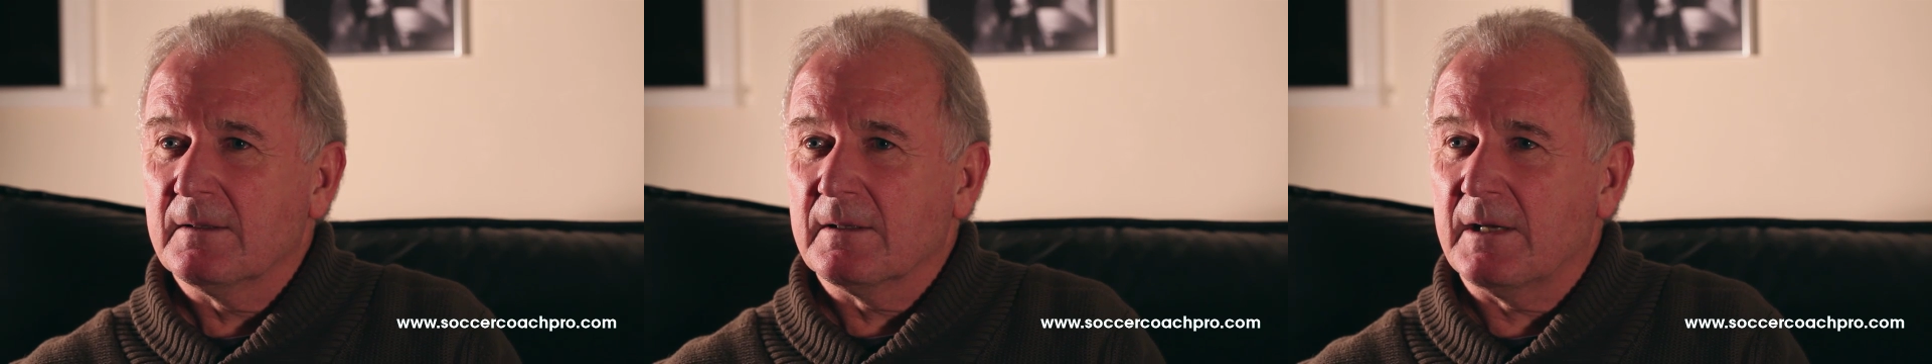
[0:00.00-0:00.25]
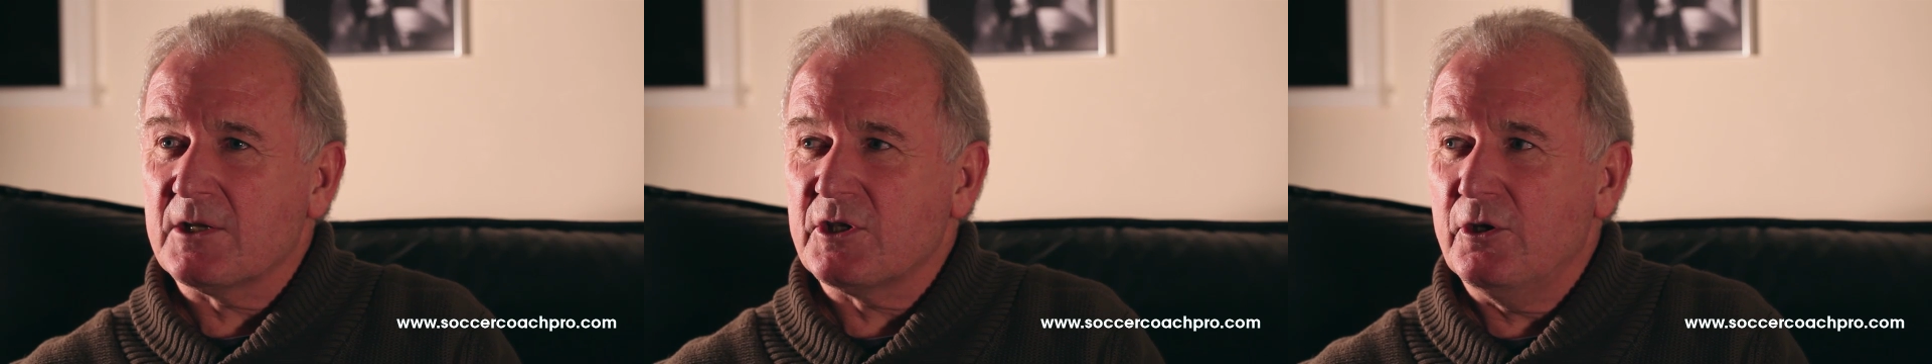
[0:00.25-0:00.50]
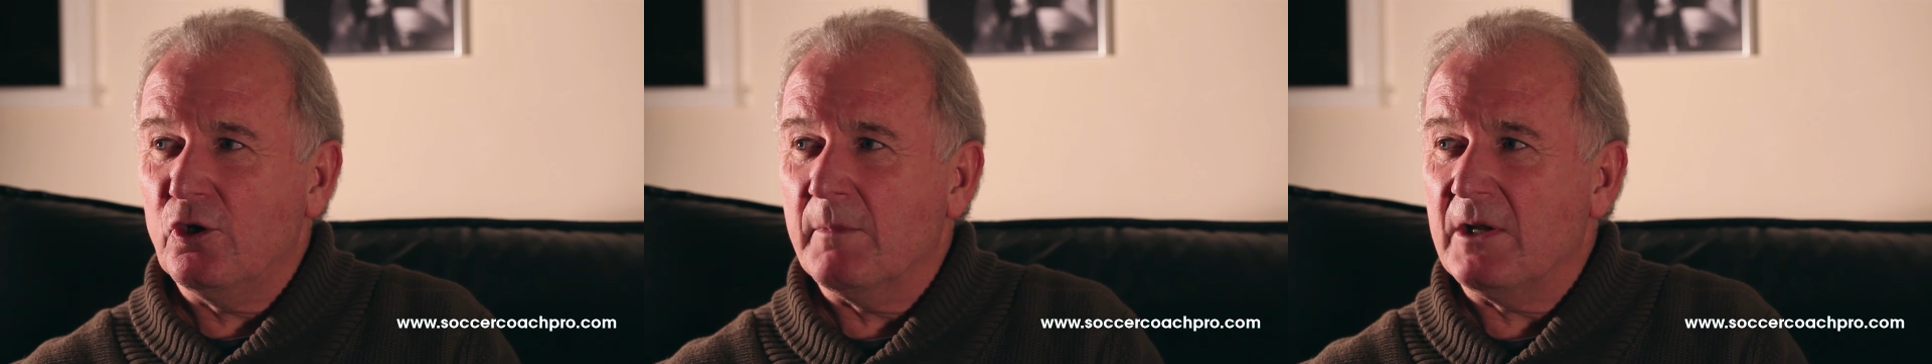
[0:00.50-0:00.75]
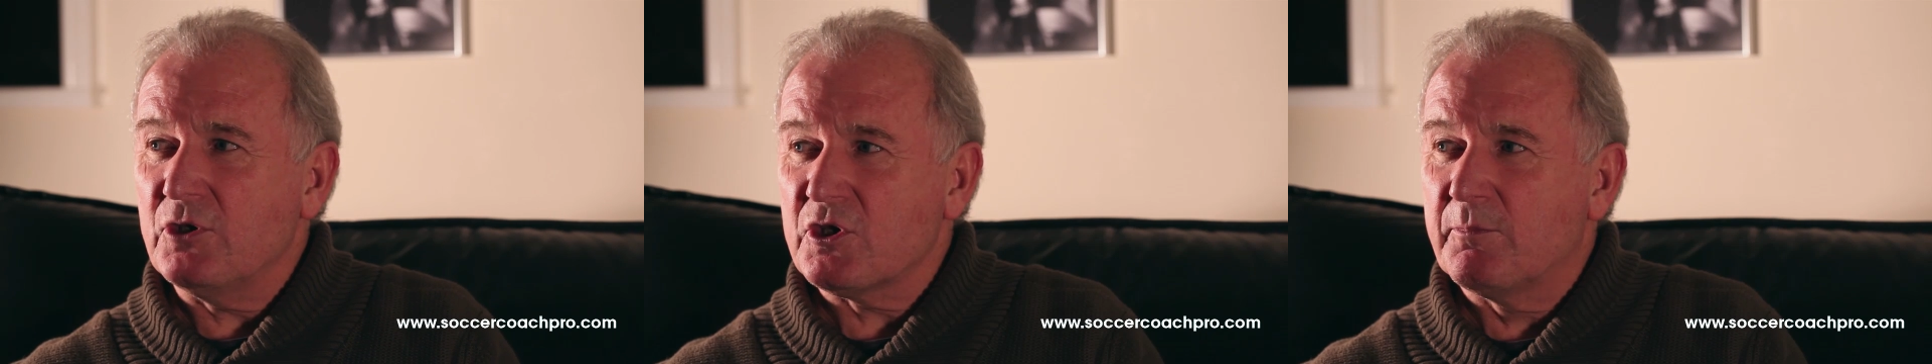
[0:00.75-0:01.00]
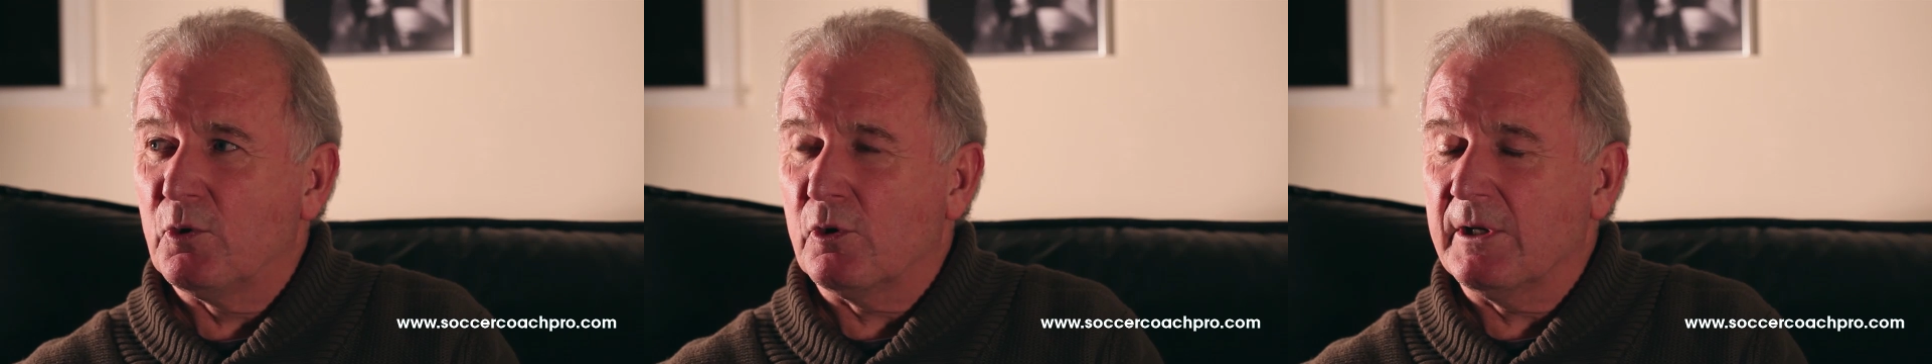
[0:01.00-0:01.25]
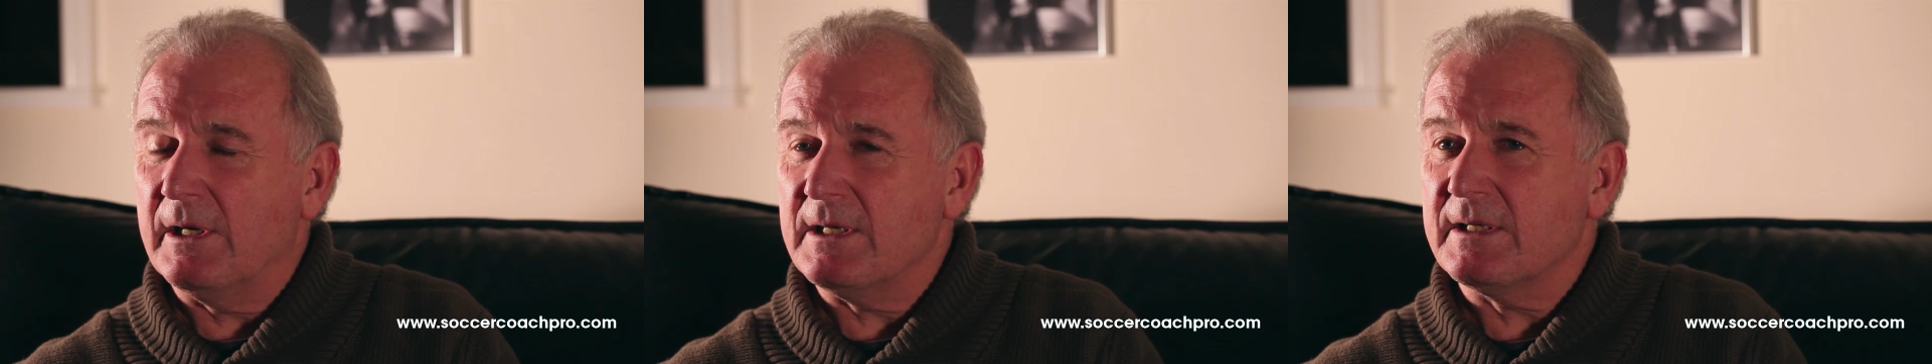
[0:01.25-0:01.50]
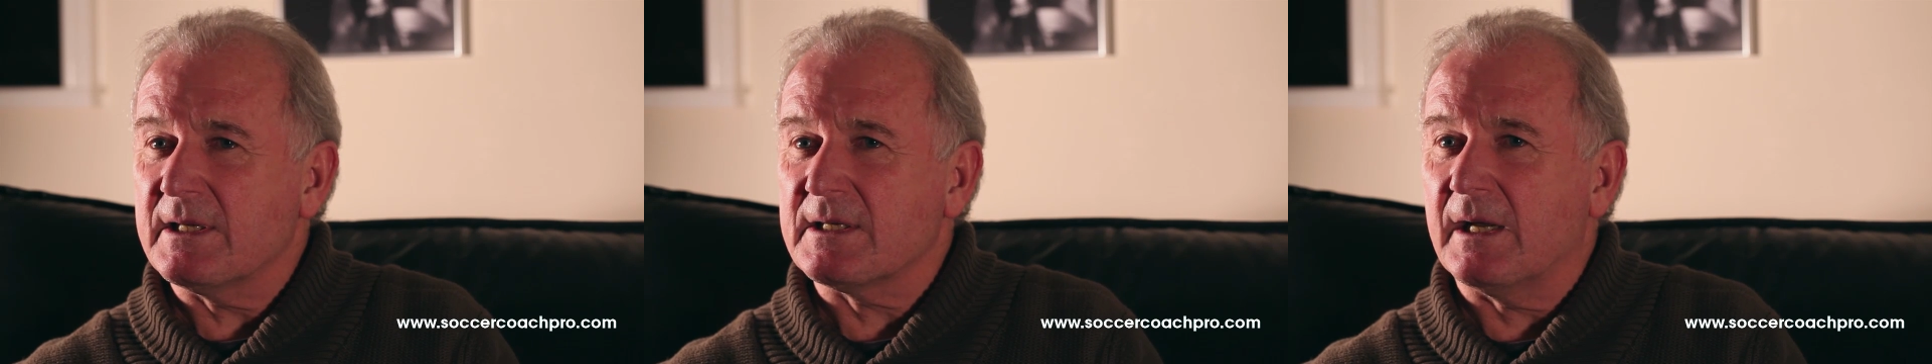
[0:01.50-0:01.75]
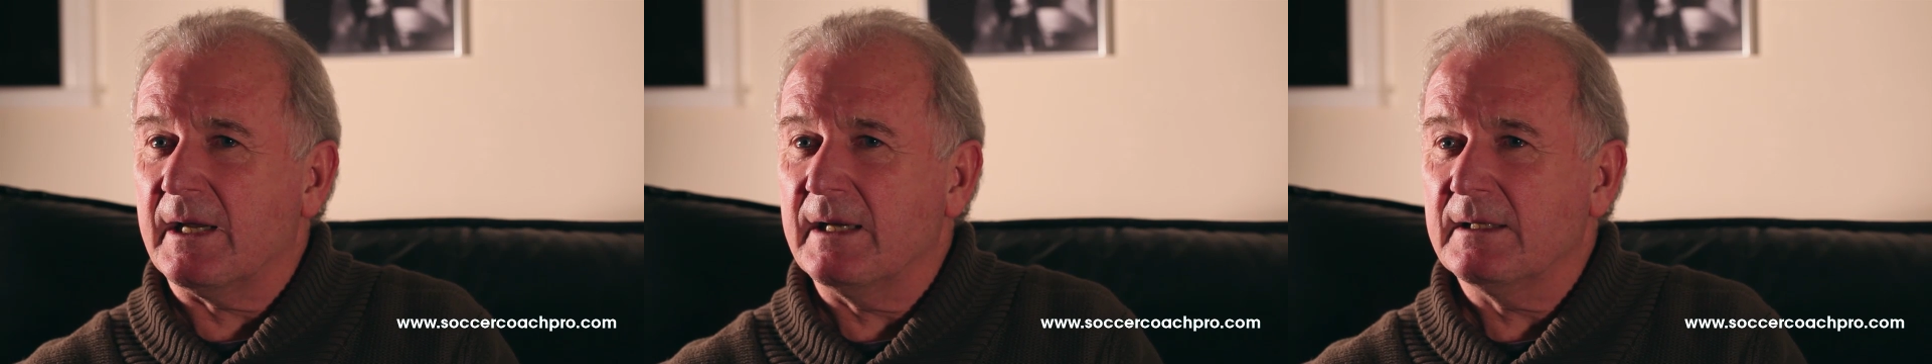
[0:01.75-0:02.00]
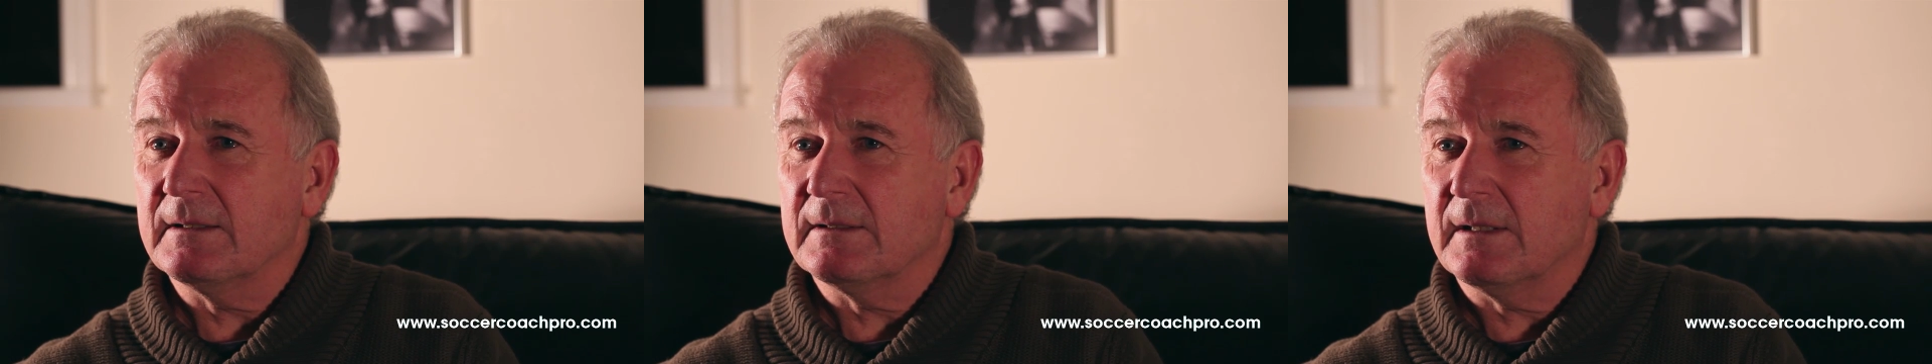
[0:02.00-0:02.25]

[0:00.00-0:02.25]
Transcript: And as a young man just broken into the side,